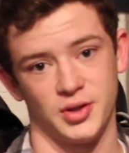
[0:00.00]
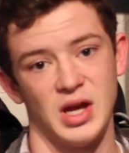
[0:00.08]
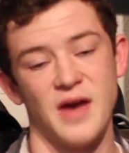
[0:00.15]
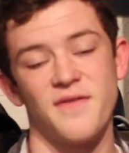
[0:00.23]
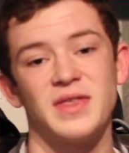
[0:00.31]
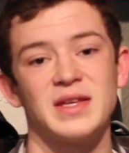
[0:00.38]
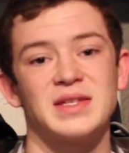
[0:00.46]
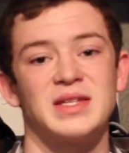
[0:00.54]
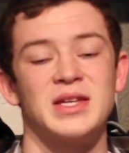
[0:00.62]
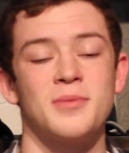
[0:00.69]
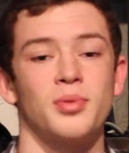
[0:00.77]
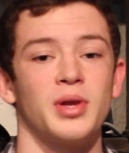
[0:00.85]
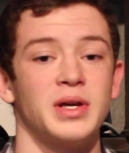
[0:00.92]
If this team
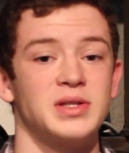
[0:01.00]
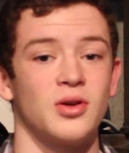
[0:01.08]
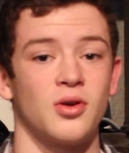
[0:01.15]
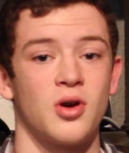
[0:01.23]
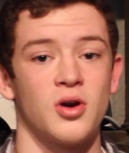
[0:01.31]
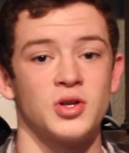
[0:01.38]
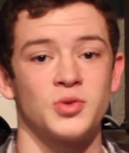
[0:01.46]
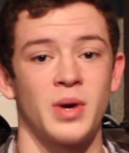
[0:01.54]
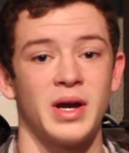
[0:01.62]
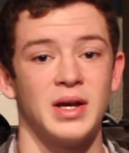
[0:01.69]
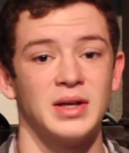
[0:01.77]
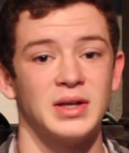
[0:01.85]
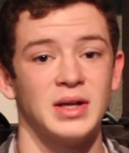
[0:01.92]
plays their cards
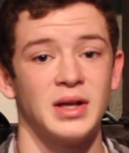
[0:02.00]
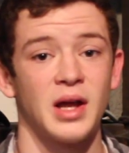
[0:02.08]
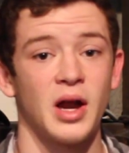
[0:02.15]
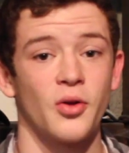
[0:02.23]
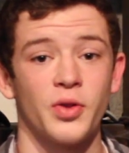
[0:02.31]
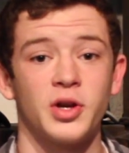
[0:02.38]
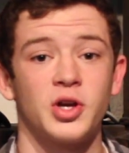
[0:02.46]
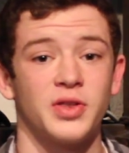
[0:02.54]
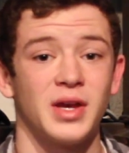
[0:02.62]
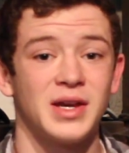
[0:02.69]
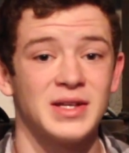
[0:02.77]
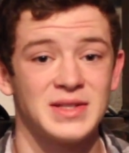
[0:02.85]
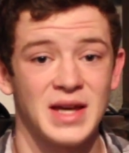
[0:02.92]
right, not only could they
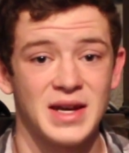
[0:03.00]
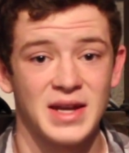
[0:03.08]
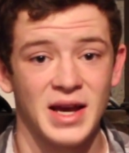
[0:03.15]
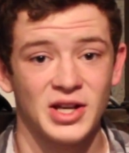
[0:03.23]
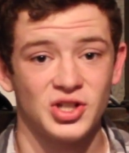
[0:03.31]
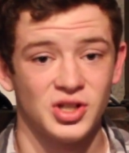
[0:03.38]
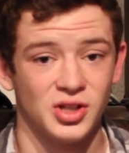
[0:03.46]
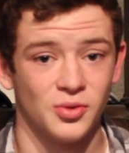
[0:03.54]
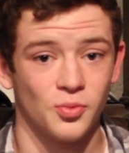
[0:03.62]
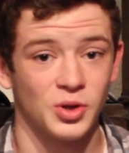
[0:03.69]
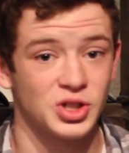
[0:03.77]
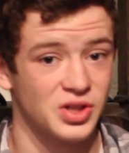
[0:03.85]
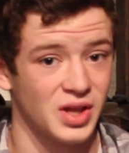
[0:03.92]
contend next year,
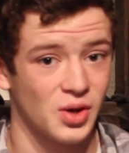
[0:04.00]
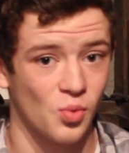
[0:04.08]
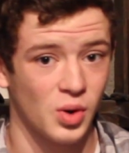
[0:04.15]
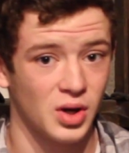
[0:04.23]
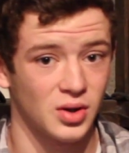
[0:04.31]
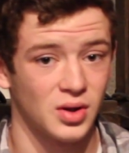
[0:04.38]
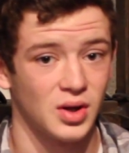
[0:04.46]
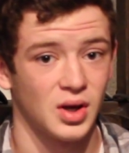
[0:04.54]
which they will,